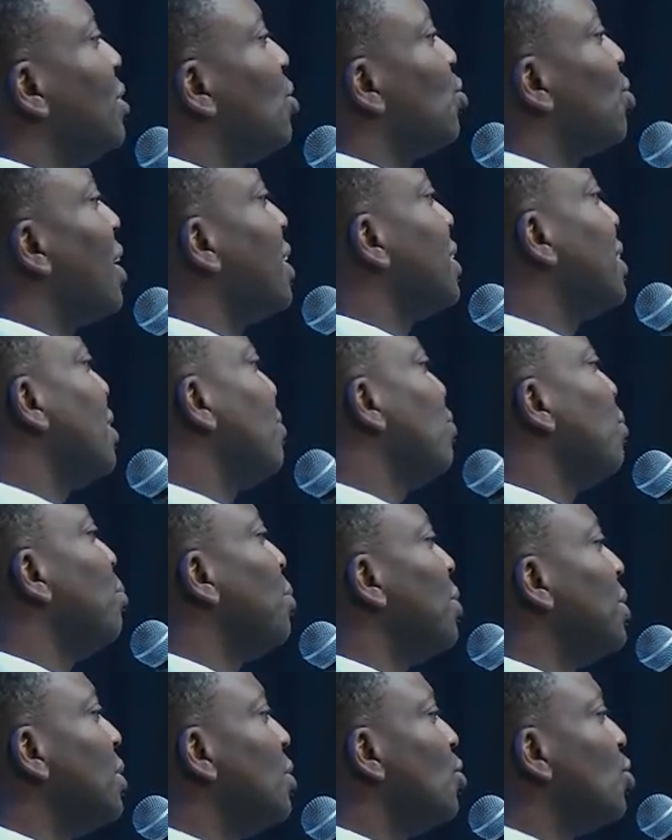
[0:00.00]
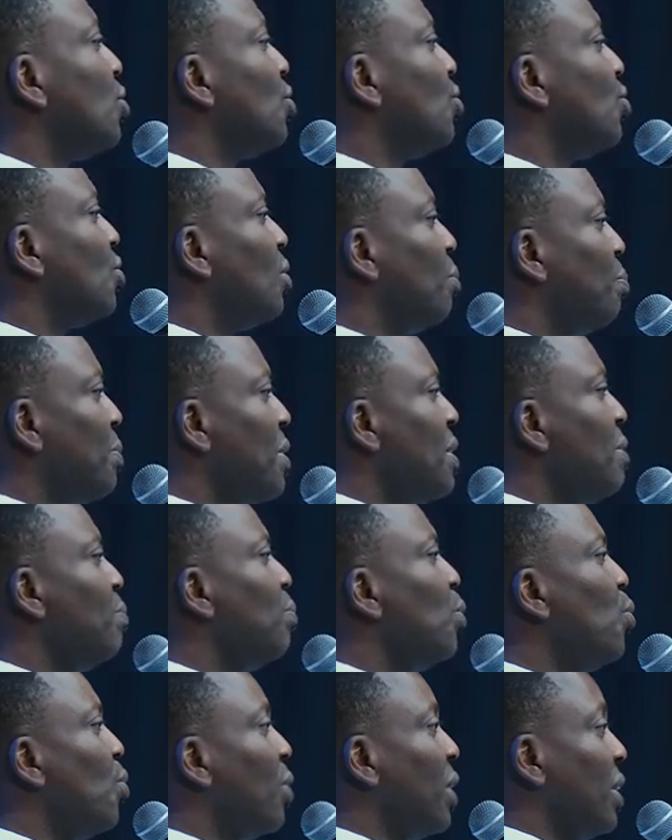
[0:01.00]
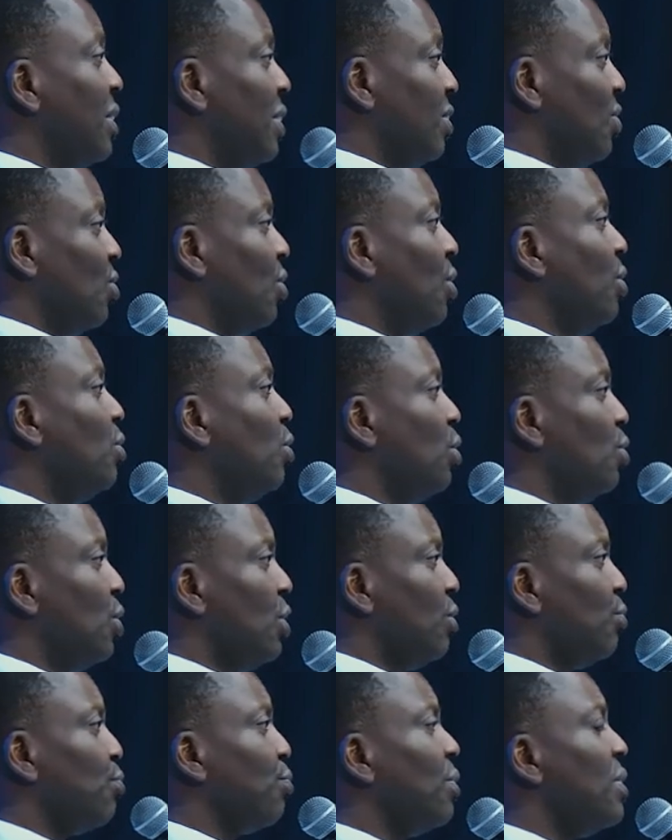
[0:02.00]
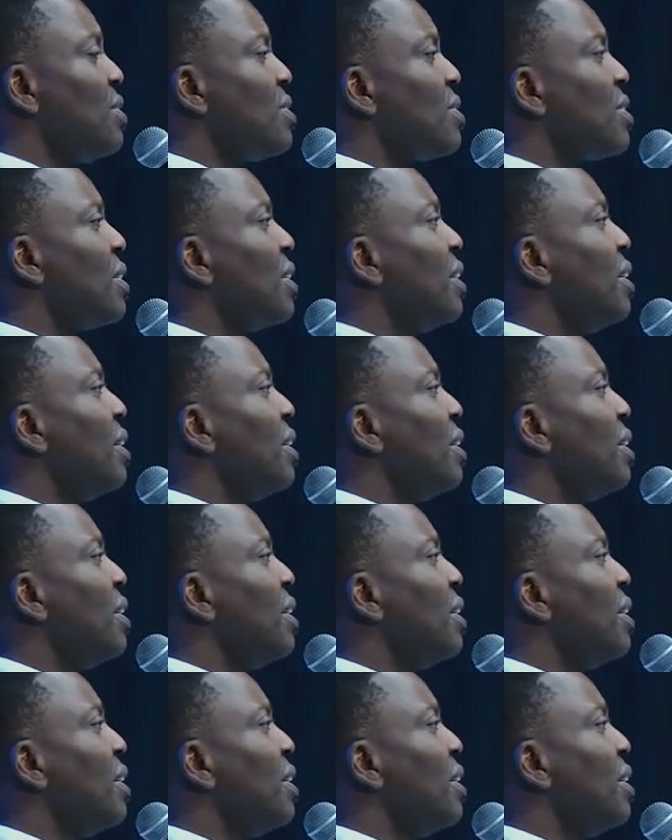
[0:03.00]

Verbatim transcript: attract everybody, just the people who can discern your difference.